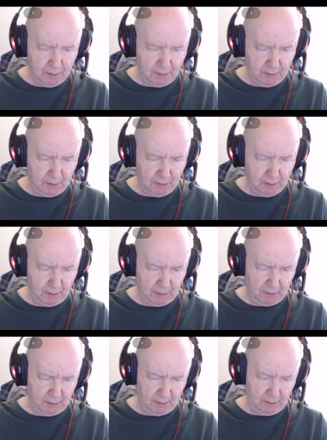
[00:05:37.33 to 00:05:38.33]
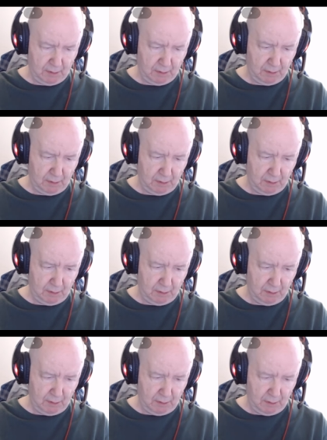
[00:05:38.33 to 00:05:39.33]

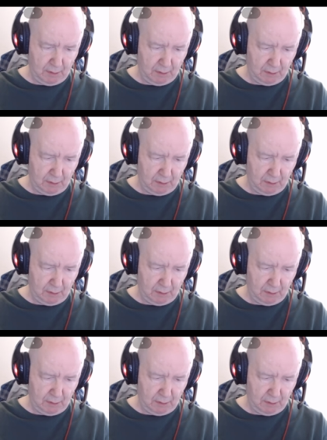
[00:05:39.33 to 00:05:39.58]
No one is speaking in this clip.